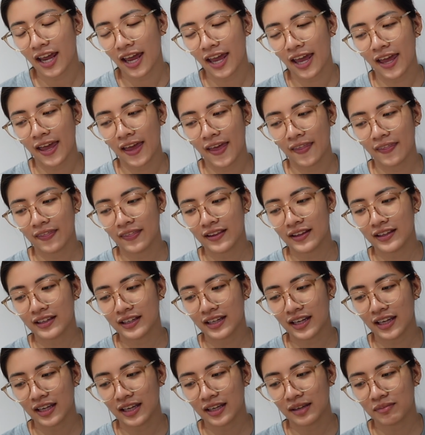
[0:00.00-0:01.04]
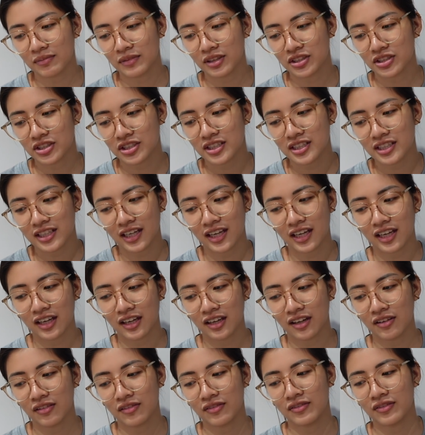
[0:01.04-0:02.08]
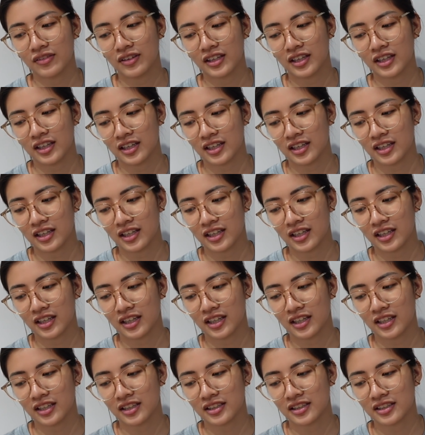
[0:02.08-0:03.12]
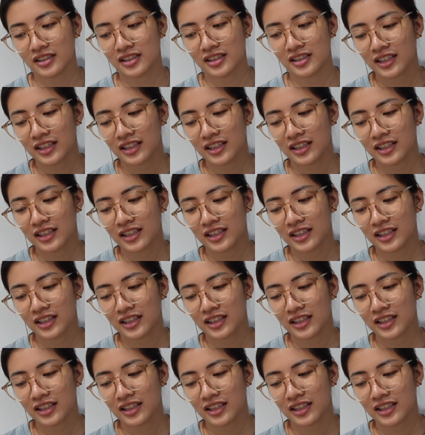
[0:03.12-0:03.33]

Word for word: and the name that she gave is